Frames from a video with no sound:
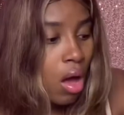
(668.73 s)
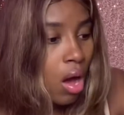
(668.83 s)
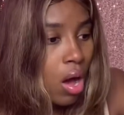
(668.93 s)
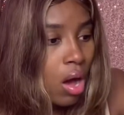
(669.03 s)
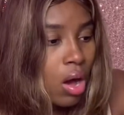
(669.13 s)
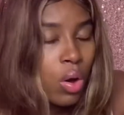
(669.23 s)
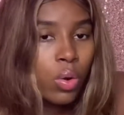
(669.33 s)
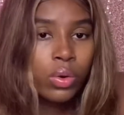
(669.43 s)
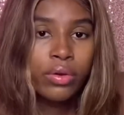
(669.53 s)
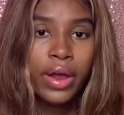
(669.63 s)

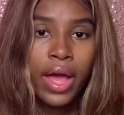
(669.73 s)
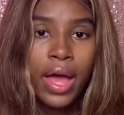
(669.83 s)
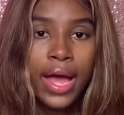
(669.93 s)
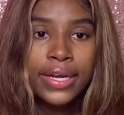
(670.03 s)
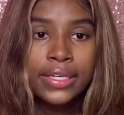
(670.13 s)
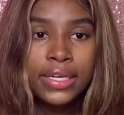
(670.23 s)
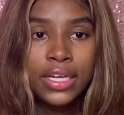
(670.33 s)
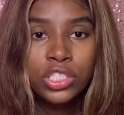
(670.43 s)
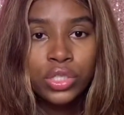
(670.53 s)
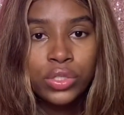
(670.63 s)
Oh crap, I did
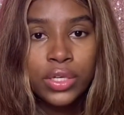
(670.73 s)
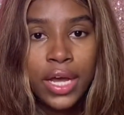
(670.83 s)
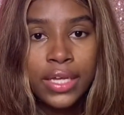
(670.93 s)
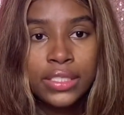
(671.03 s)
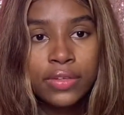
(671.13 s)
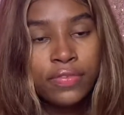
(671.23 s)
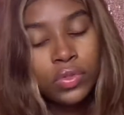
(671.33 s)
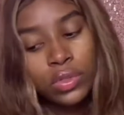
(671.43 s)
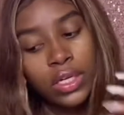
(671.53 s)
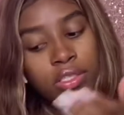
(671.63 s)
not show you guys the
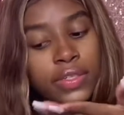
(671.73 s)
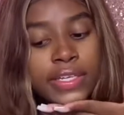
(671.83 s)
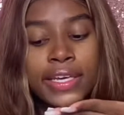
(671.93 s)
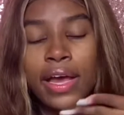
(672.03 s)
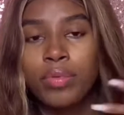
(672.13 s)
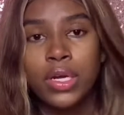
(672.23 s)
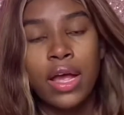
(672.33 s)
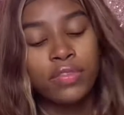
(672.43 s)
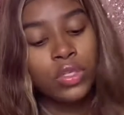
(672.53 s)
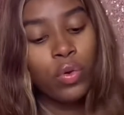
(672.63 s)
foundation kit. I'm gonna
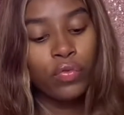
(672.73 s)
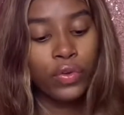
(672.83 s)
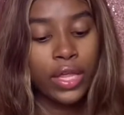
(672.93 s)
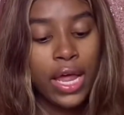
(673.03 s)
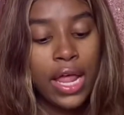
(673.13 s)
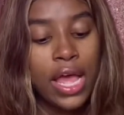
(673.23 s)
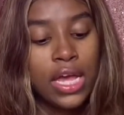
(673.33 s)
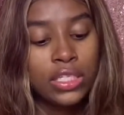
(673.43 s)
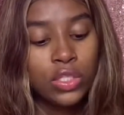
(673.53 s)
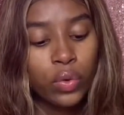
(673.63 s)
have to go for that.
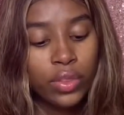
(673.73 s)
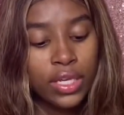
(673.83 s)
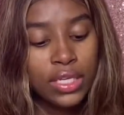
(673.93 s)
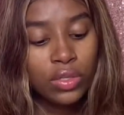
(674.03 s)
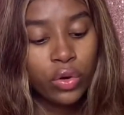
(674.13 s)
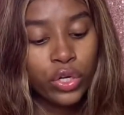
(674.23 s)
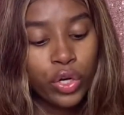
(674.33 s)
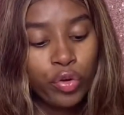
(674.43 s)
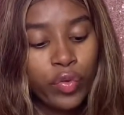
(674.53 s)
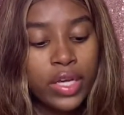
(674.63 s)
So these are the
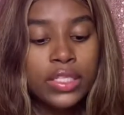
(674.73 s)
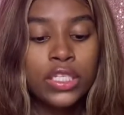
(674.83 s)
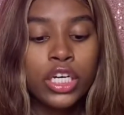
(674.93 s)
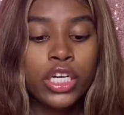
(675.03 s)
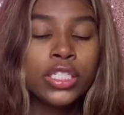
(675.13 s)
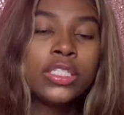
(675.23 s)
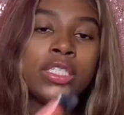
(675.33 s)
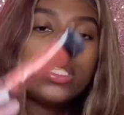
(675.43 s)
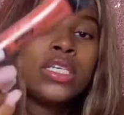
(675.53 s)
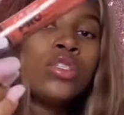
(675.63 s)
correctors.
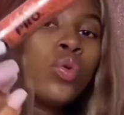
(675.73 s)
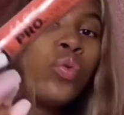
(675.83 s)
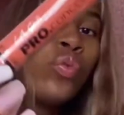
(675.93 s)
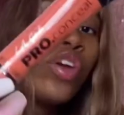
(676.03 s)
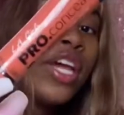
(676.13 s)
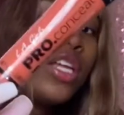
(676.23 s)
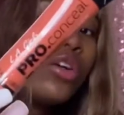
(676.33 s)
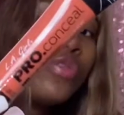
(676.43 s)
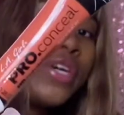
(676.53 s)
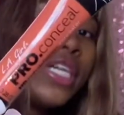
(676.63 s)
This is the red
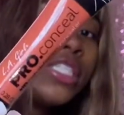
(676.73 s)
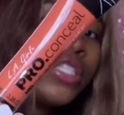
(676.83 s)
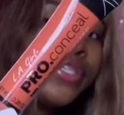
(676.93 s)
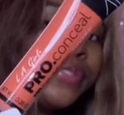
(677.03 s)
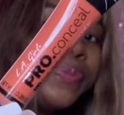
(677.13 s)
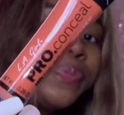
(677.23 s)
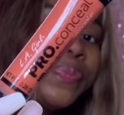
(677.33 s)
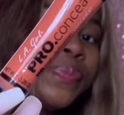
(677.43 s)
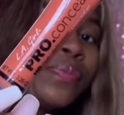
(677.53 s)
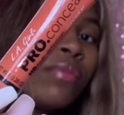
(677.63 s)
corrector
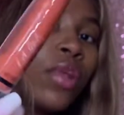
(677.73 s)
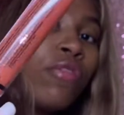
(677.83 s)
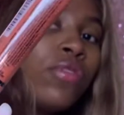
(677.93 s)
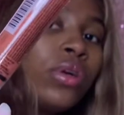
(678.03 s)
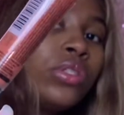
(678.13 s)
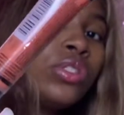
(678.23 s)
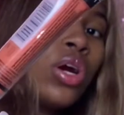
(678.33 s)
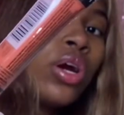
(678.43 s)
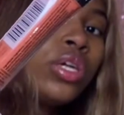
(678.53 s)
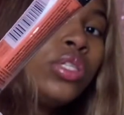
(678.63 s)
for
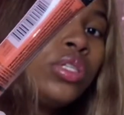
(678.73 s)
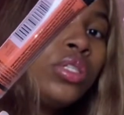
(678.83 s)
dark